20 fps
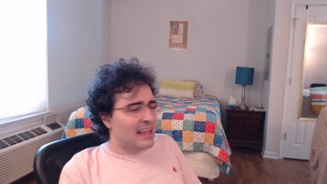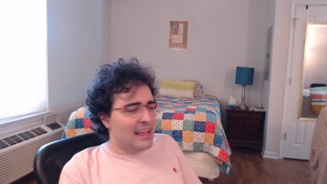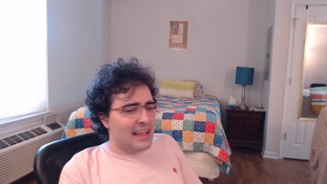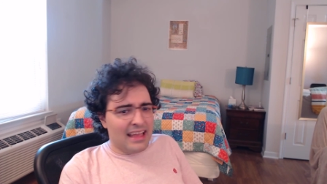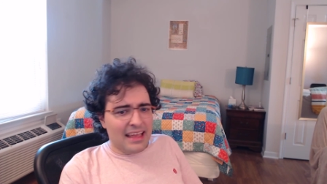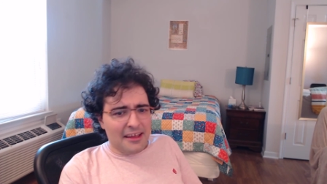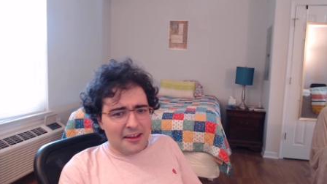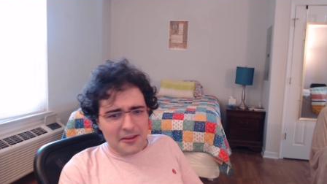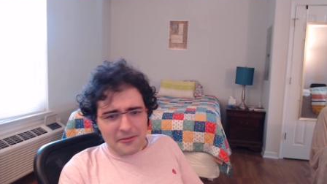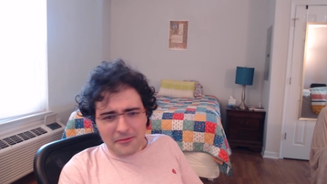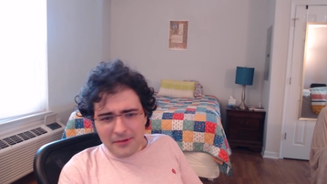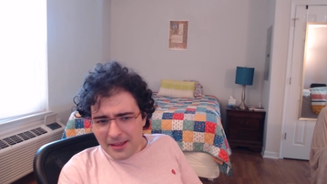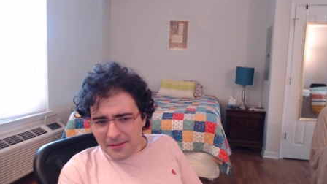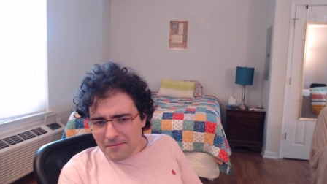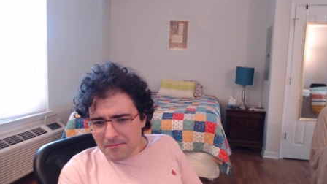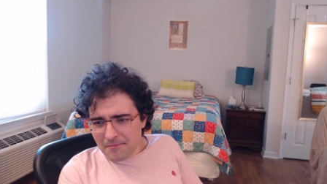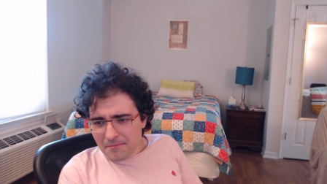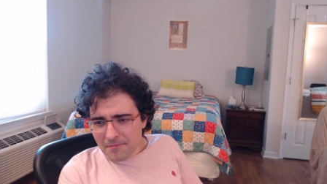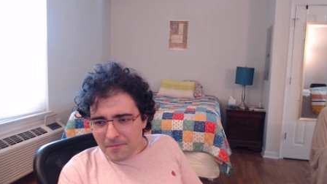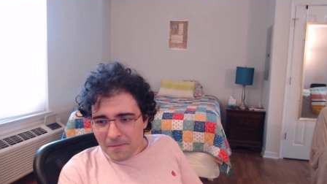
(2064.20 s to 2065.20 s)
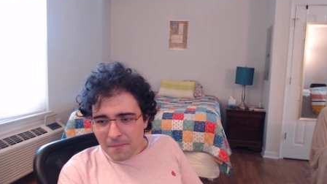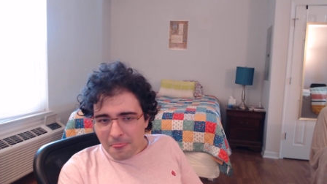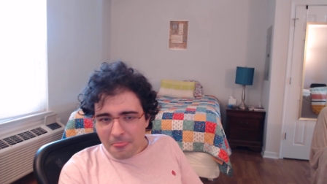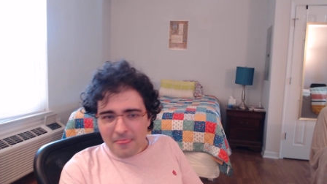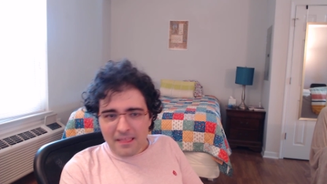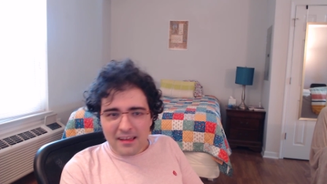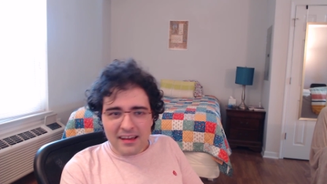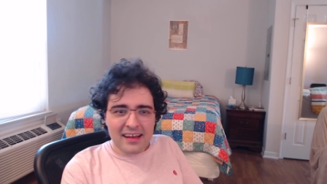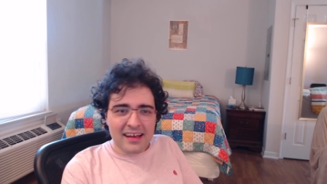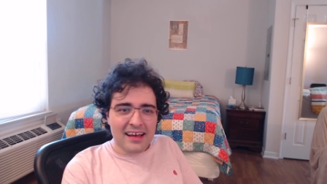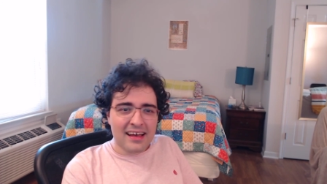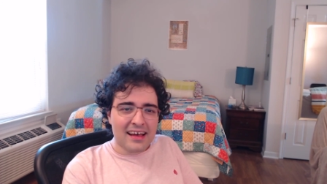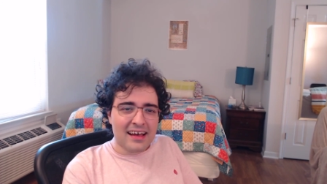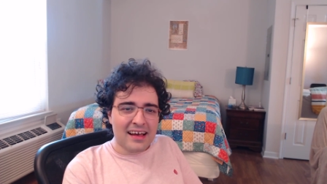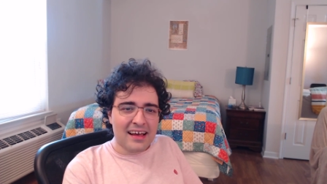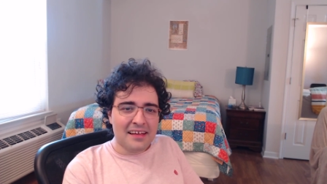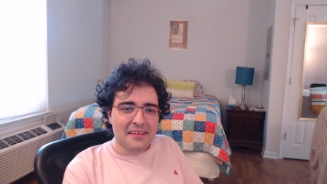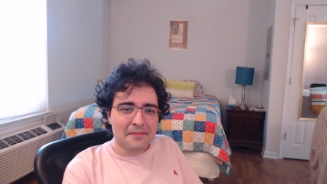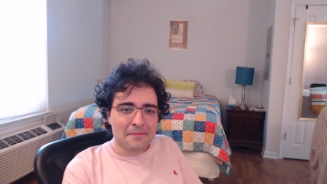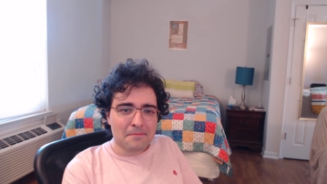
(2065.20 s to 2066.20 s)
Anyway,
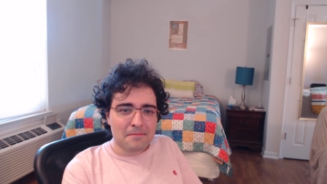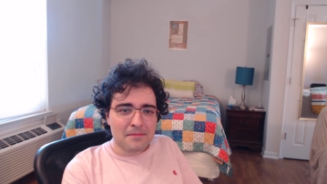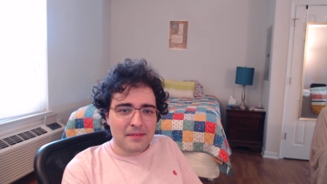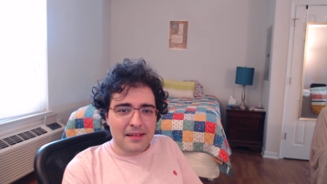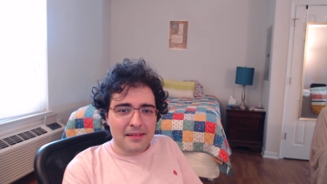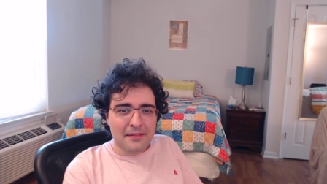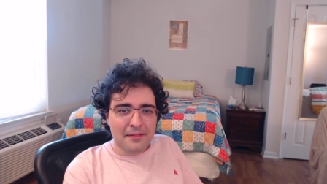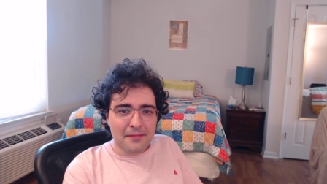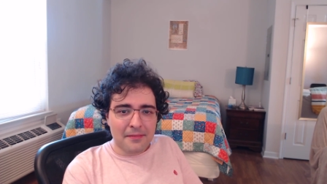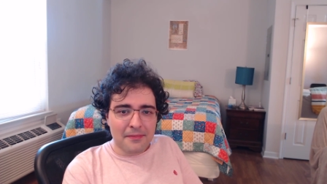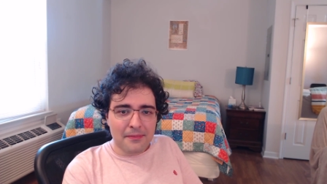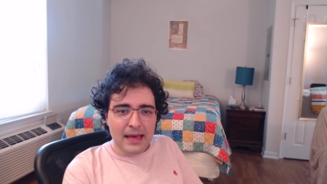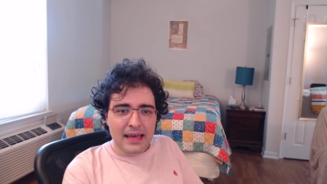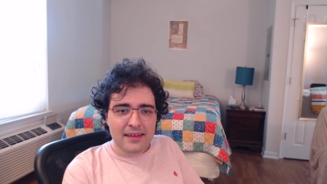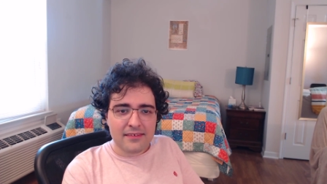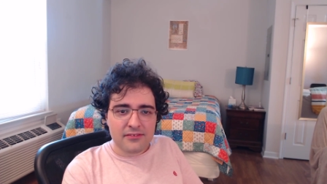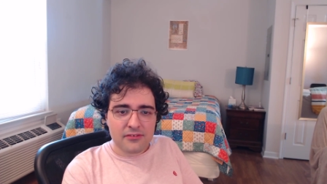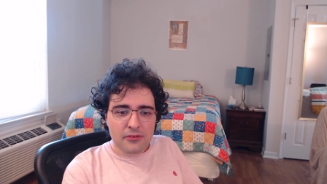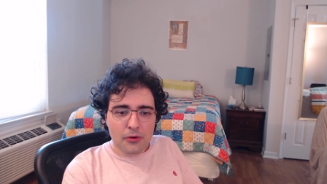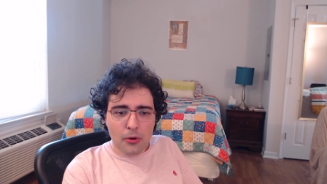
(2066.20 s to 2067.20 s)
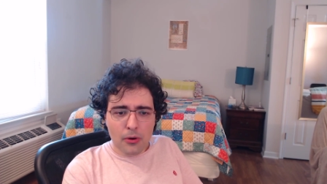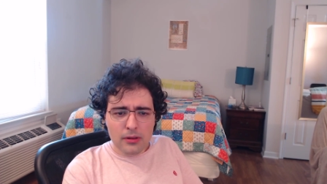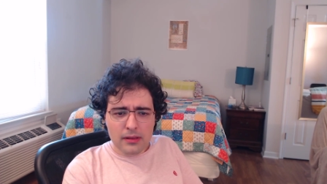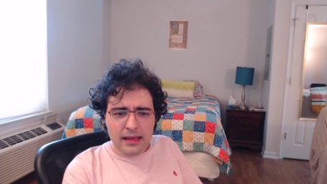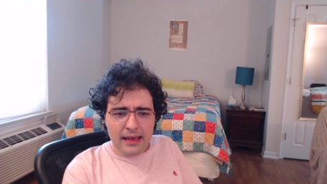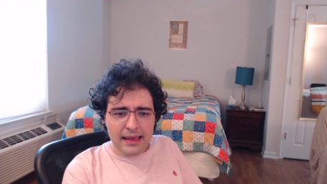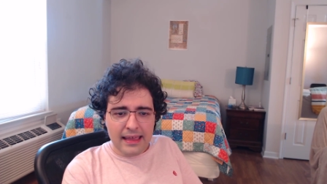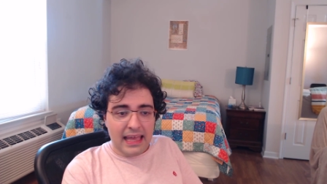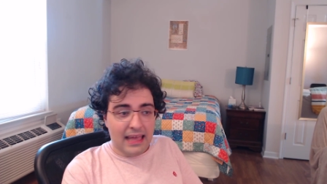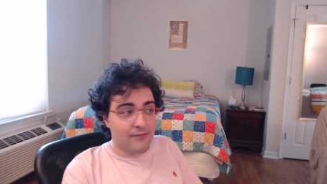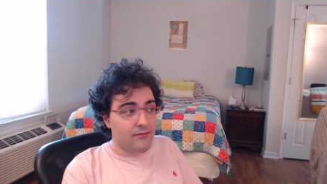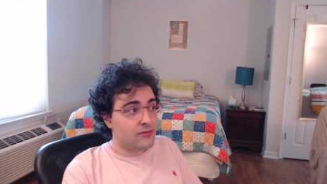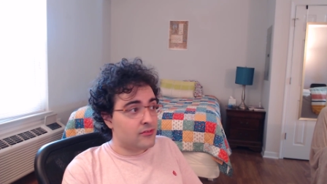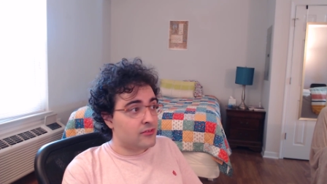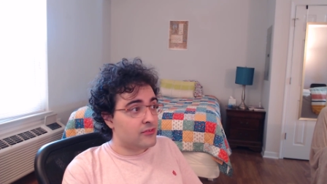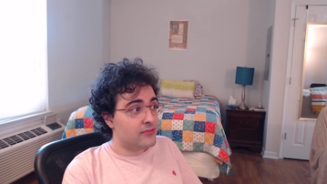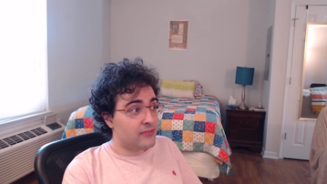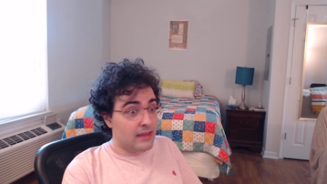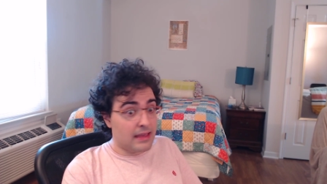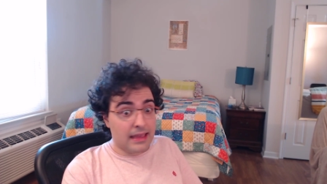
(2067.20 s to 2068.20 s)
that is all I have to
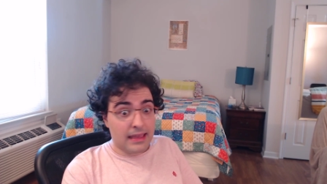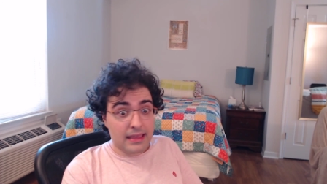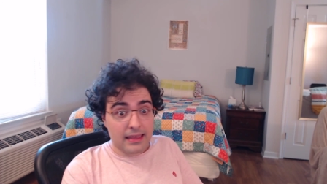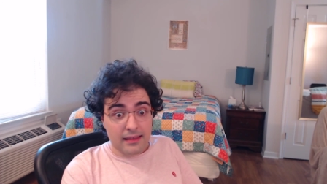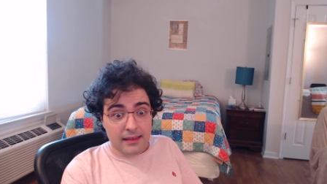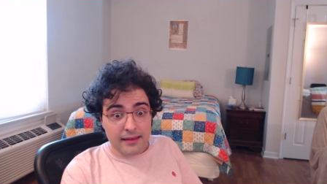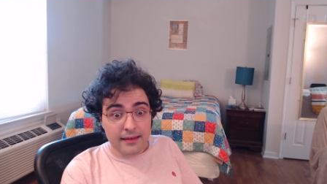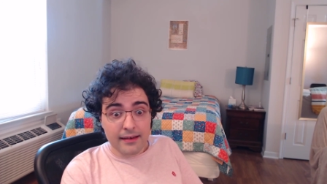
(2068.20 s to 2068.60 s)
say